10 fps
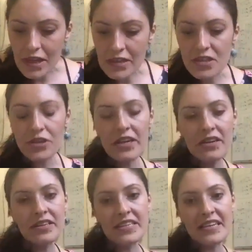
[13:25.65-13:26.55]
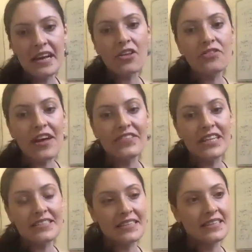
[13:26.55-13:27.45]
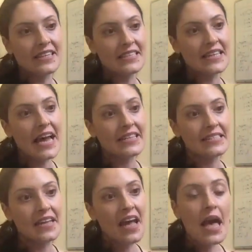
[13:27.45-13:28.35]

So there is a lot of evidence in that sense,